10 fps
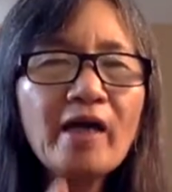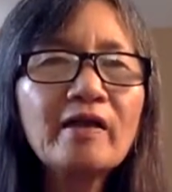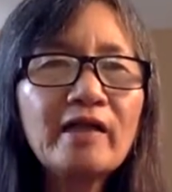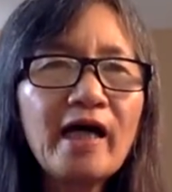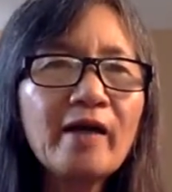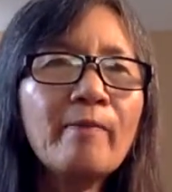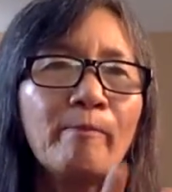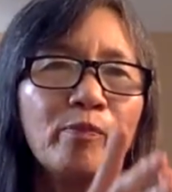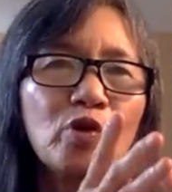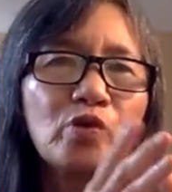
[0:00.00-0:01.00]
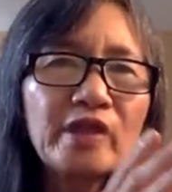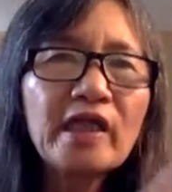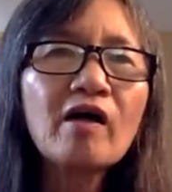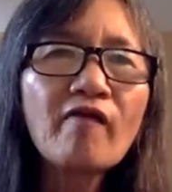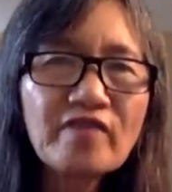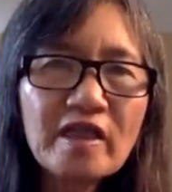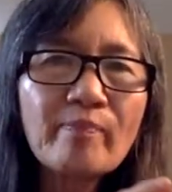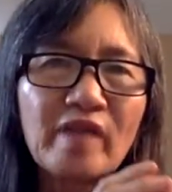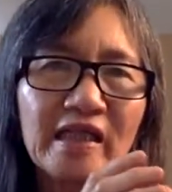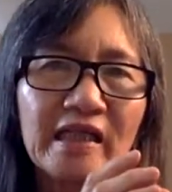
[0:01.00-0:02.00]
nothing better than
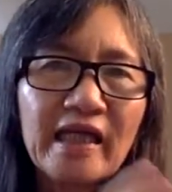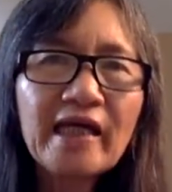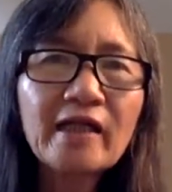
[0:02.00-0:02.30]
to think of